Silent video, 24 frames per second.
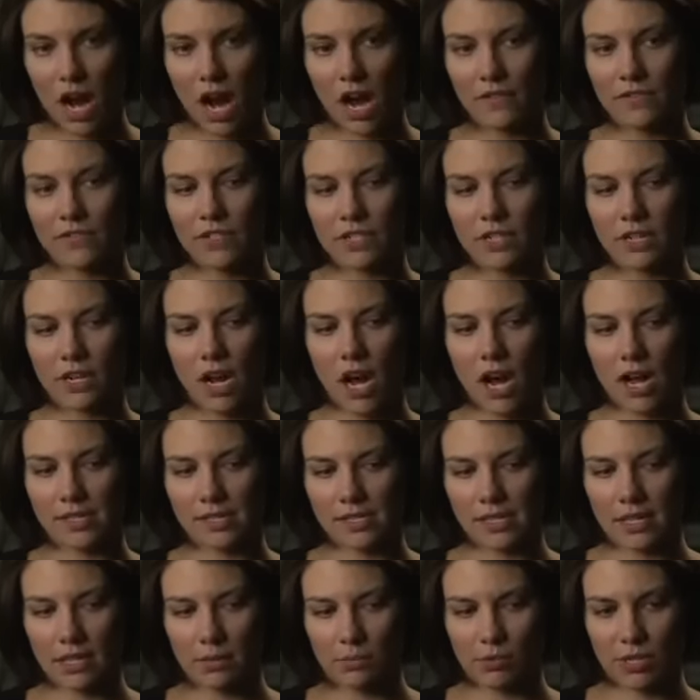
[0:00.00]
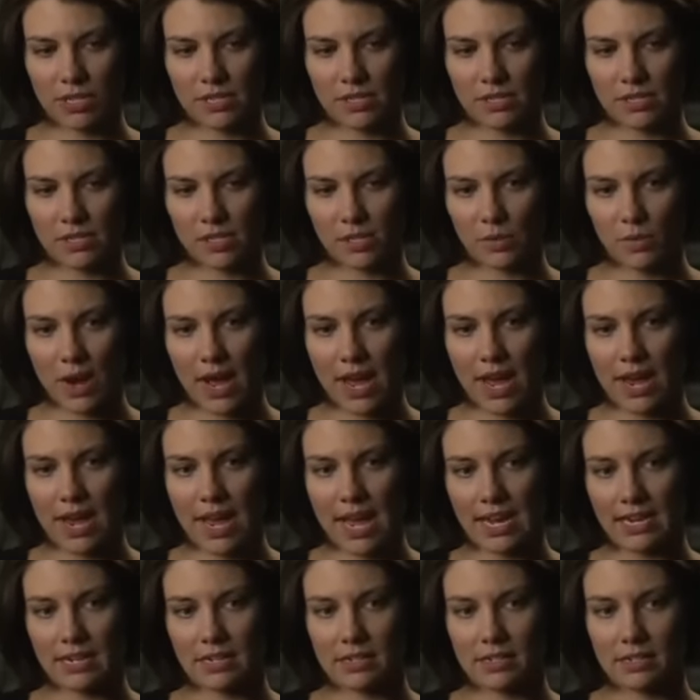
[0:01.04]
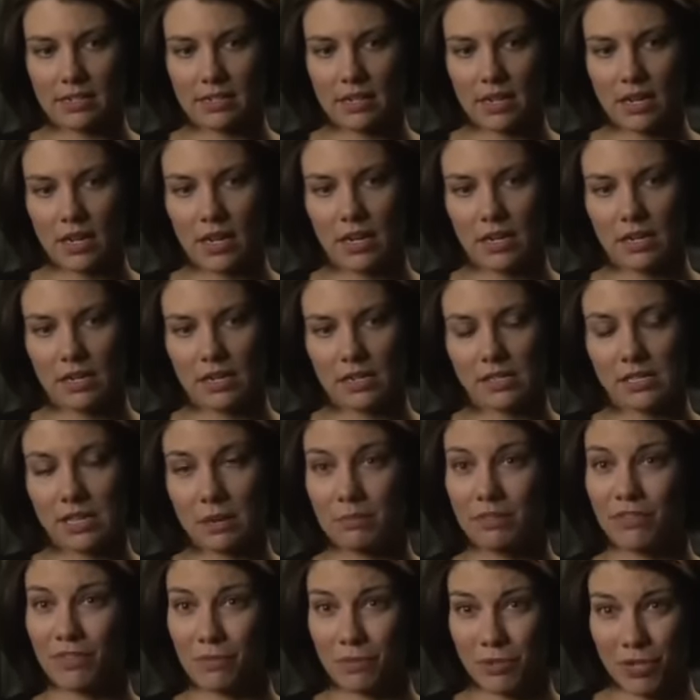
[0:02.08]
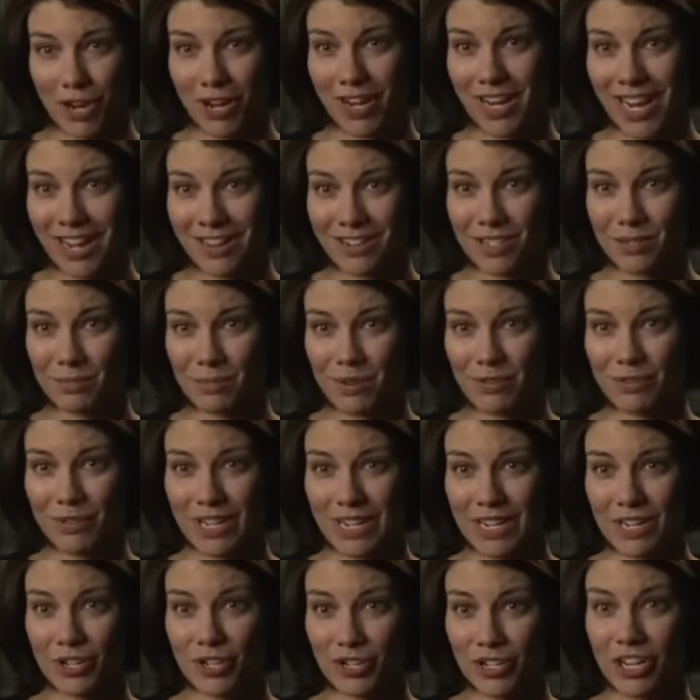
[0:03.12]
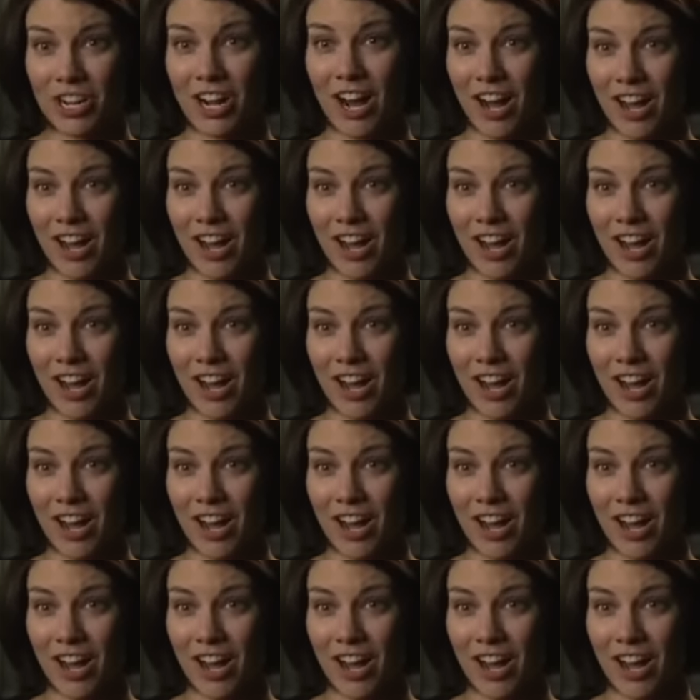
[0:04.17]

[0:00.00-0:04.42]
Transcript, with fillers: After casting the prisoners away and some of them turning out to be really good